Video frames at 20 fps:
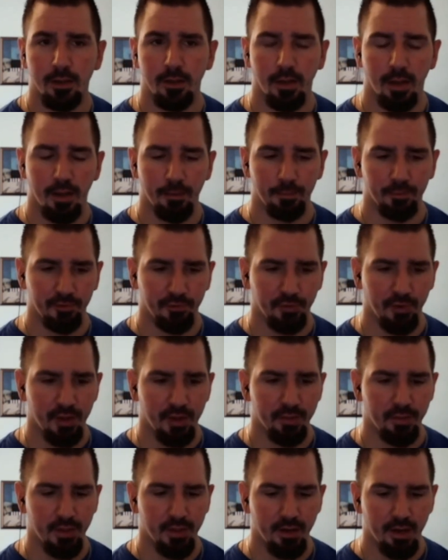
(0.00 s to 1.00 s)
I would
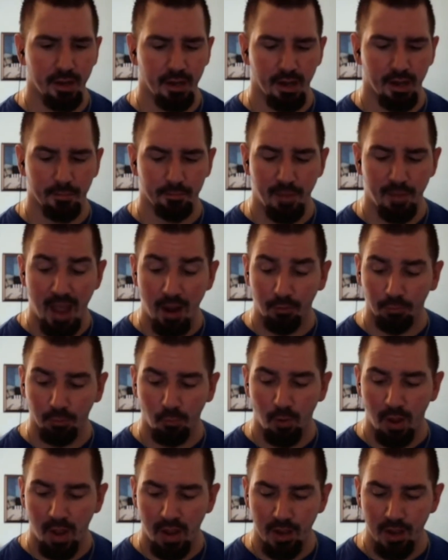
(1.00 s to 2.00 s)
say that power
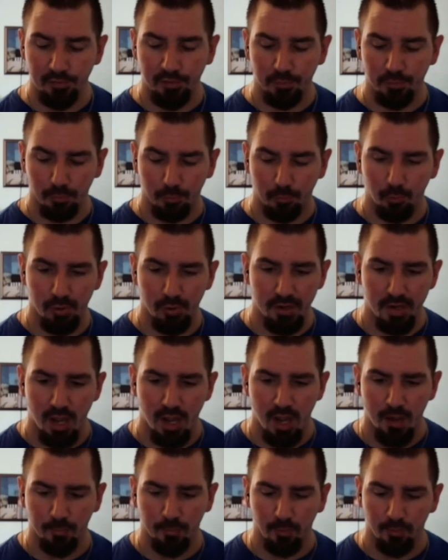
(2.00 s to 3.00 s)
wise, they were pretty
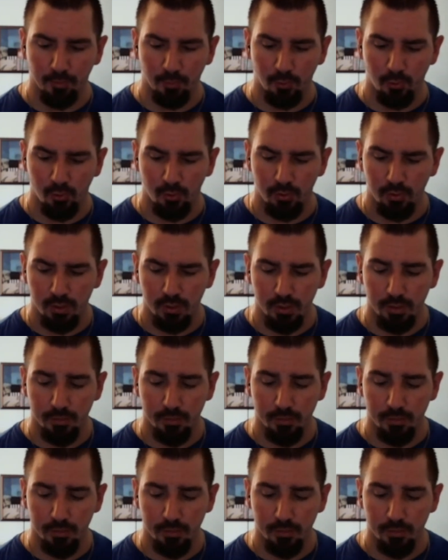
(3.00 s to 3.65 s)
comparable,